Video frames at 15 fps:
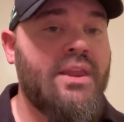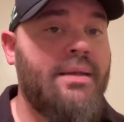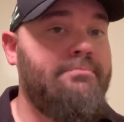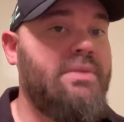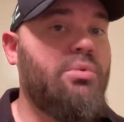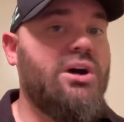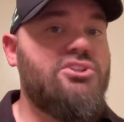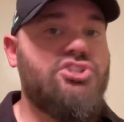
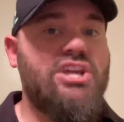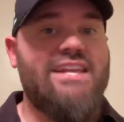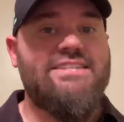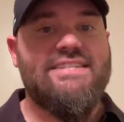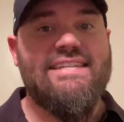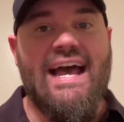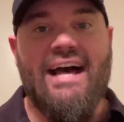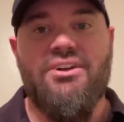Meanwhile,
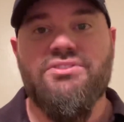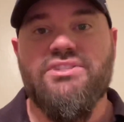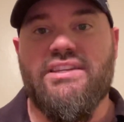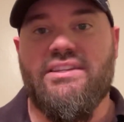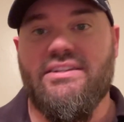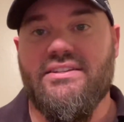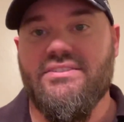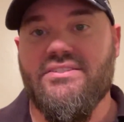Jace
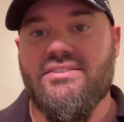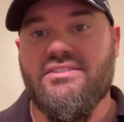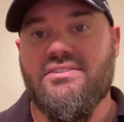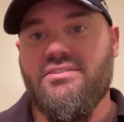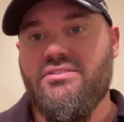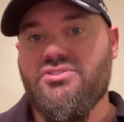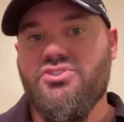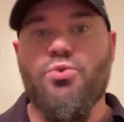Townsend
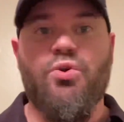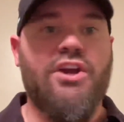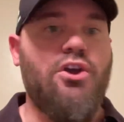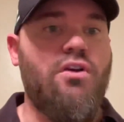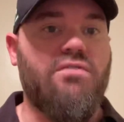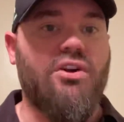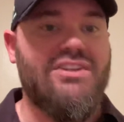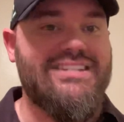is scoring
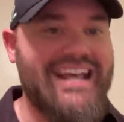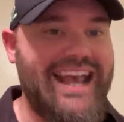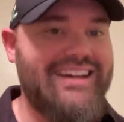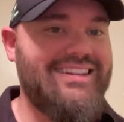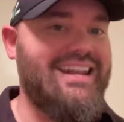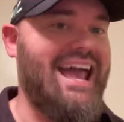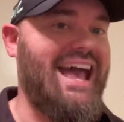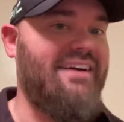over
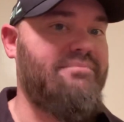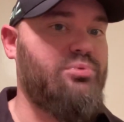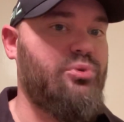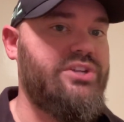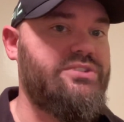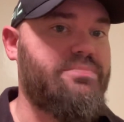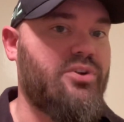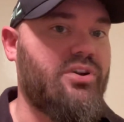10.5
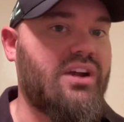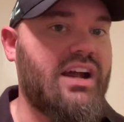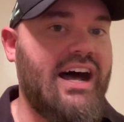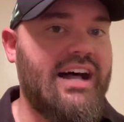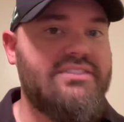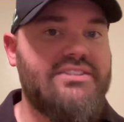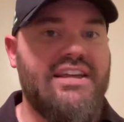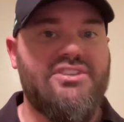points per
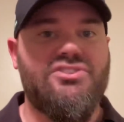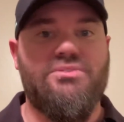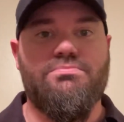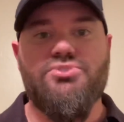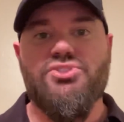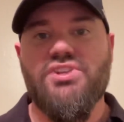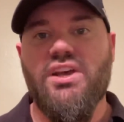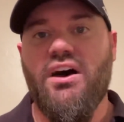contest
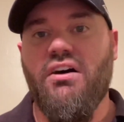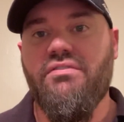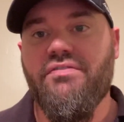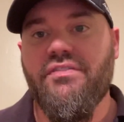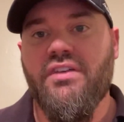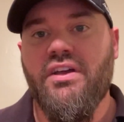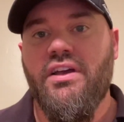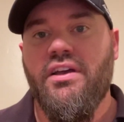
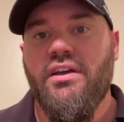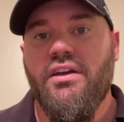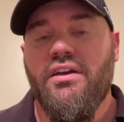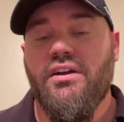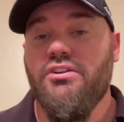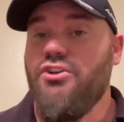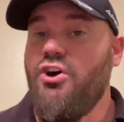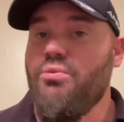himself,
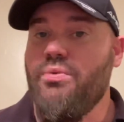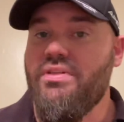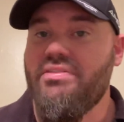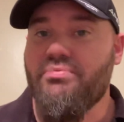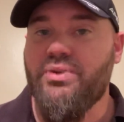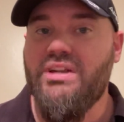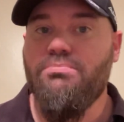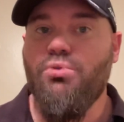along with
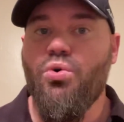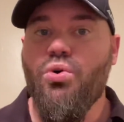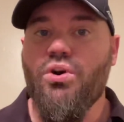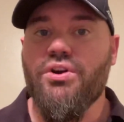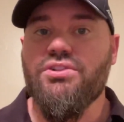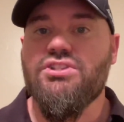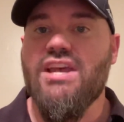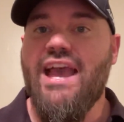3
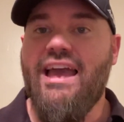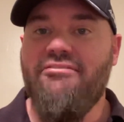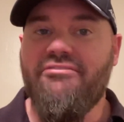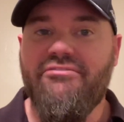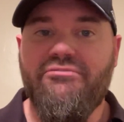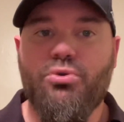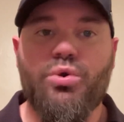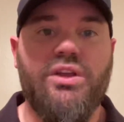boards and
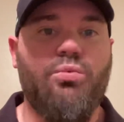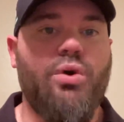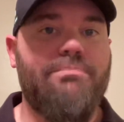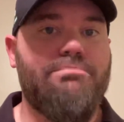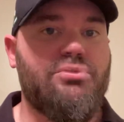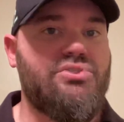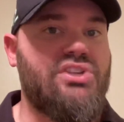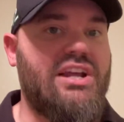
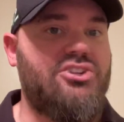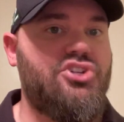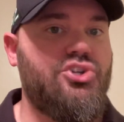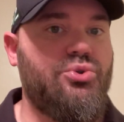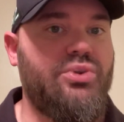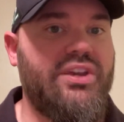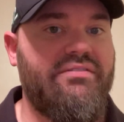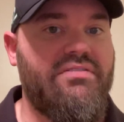41%
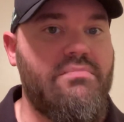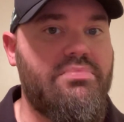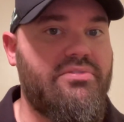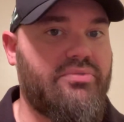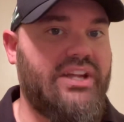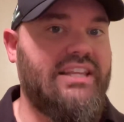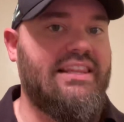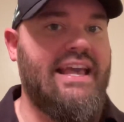shooting from
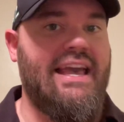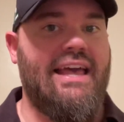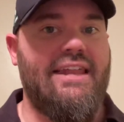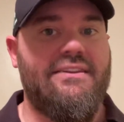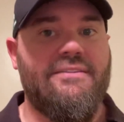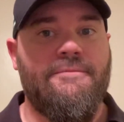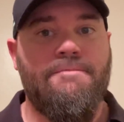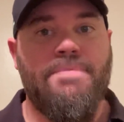3
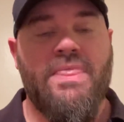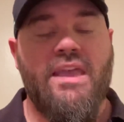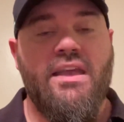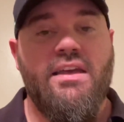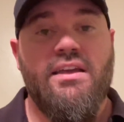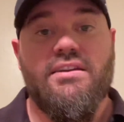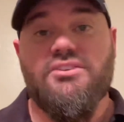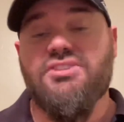land.
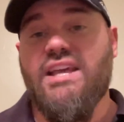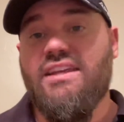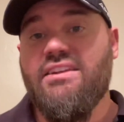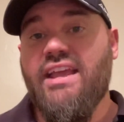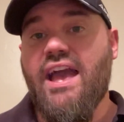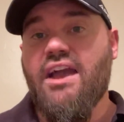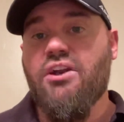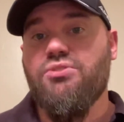Now, San
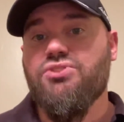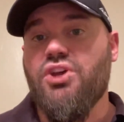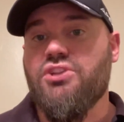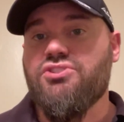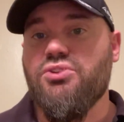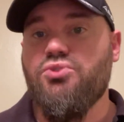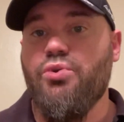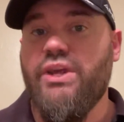Diego is
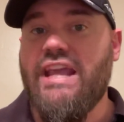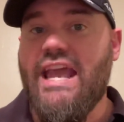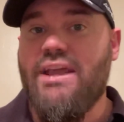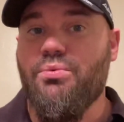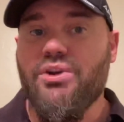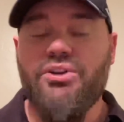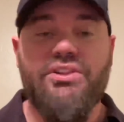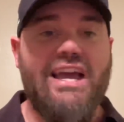also doing a
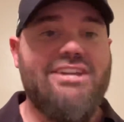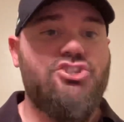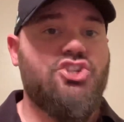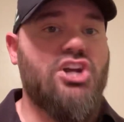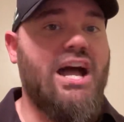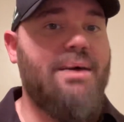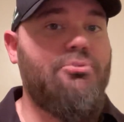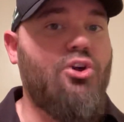real nice job